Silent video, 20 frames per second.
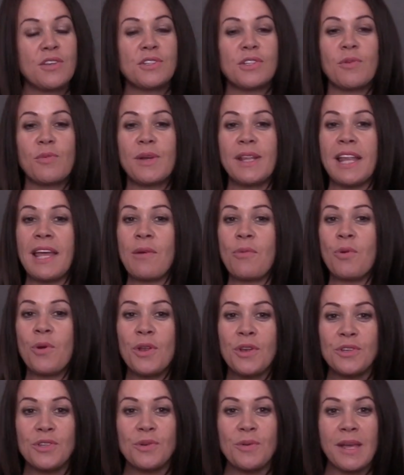So when they
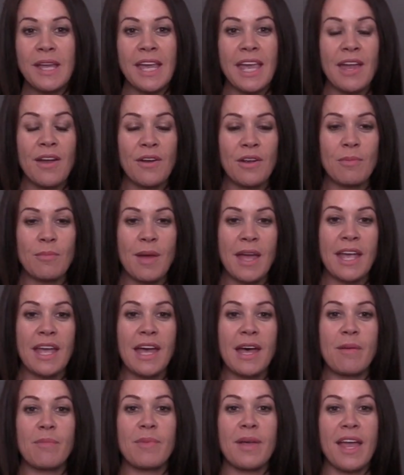weren't doing hair and
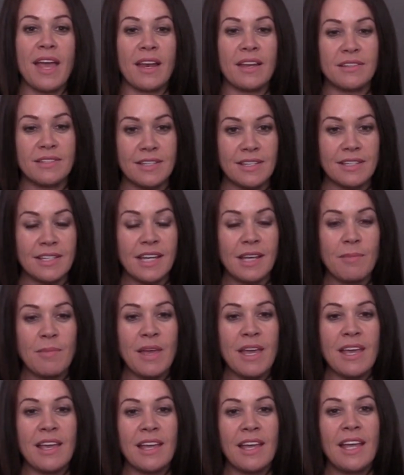makeup and assisting
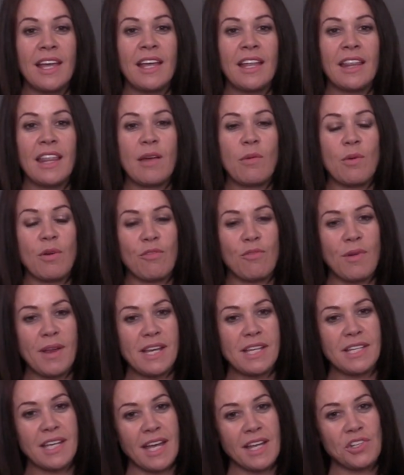me, they were
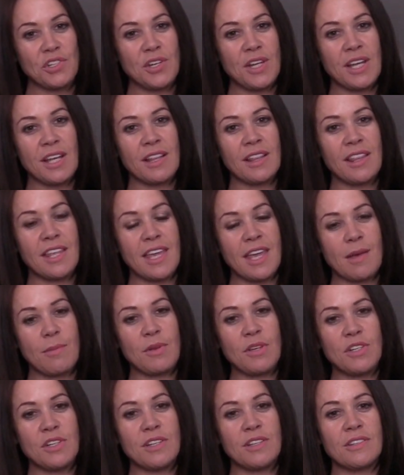retouching the
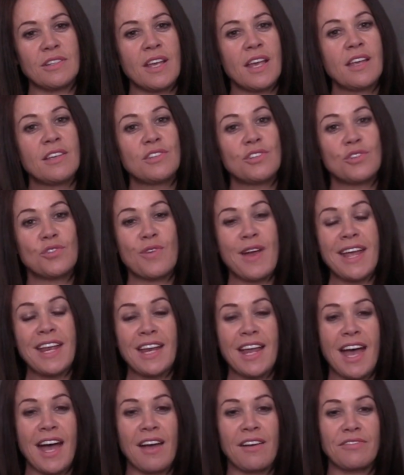images straight
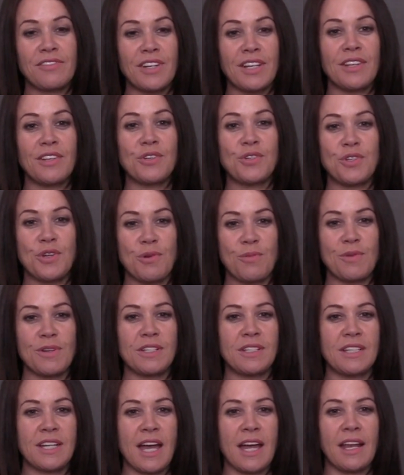after the shoot
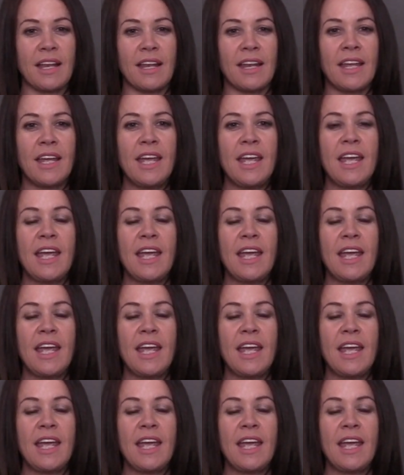was done.